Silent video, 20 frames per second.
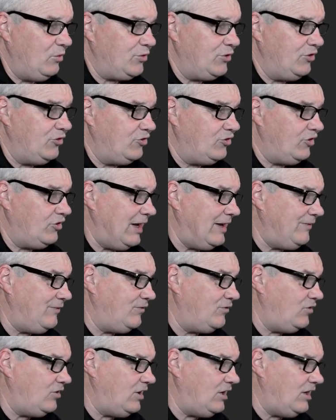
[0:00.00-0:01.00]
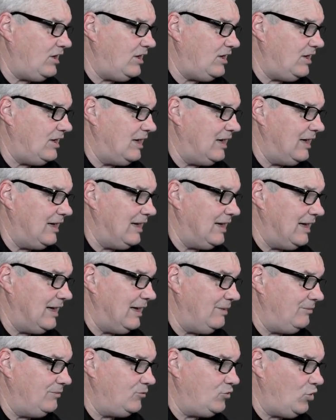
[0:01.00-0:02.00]
and safety
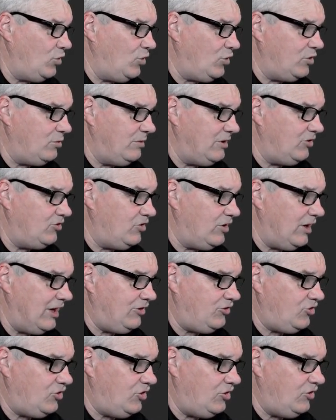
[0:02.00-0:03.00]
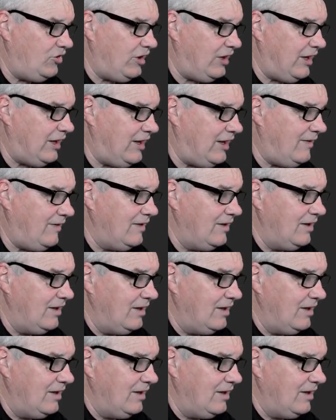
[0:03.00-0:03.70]
documentation there,